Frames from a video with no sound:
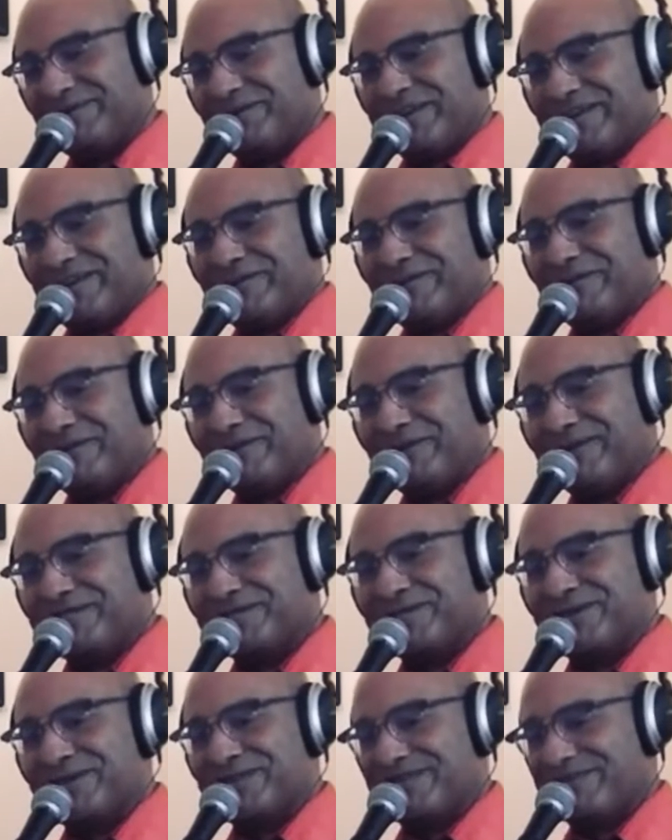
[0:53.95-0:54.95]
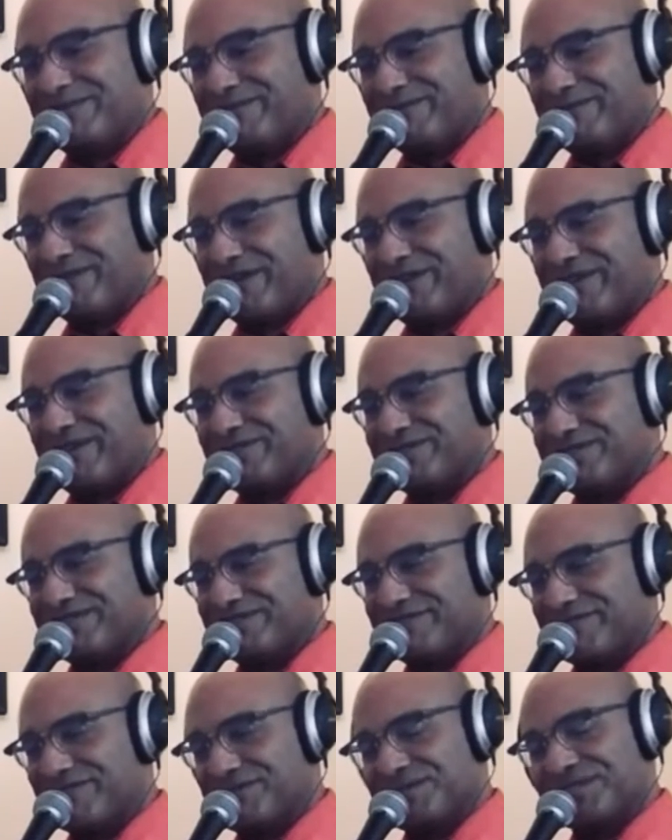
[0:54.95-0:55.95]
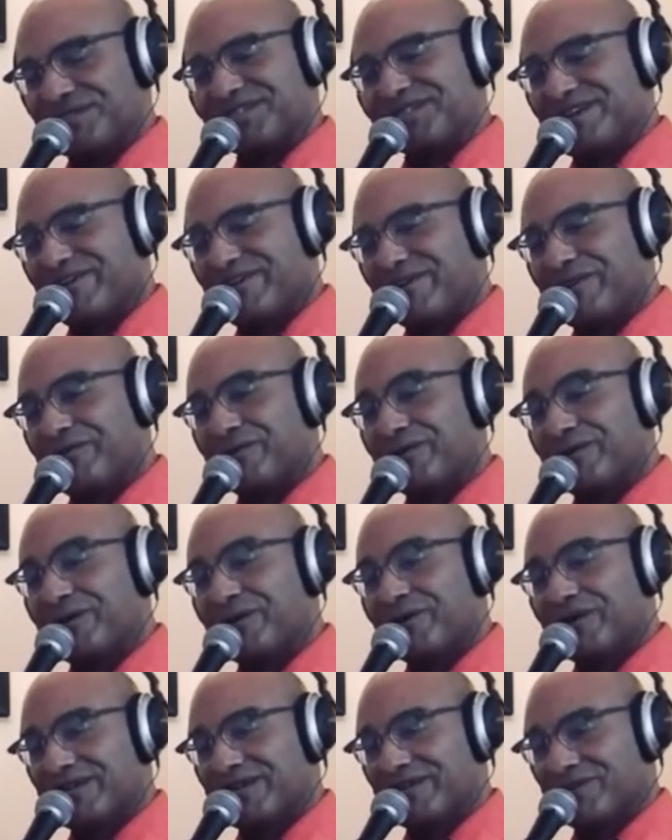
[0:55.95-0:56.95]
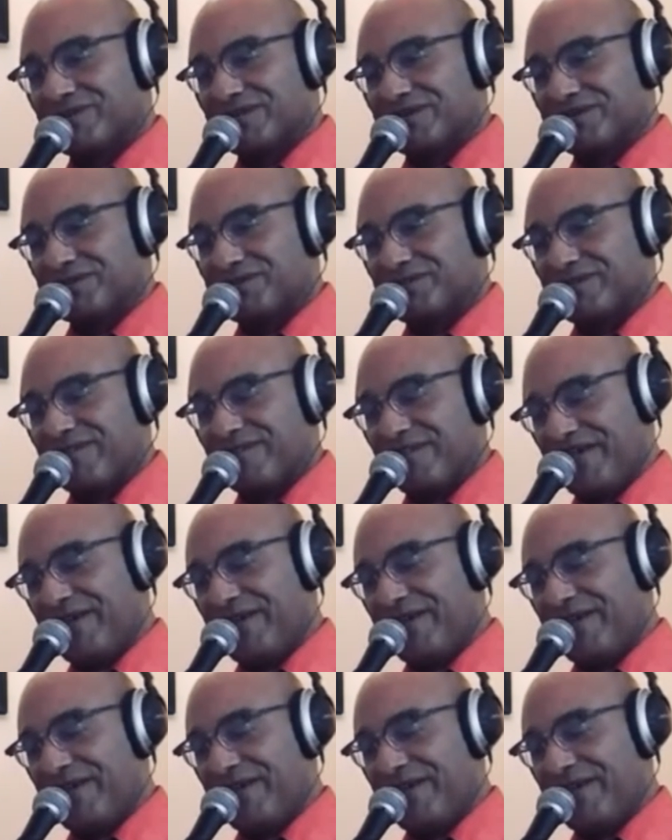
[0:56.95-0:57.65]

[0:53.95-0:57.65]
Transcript: When I read this quickly before, I thought it was the first stereo recorded orchestra.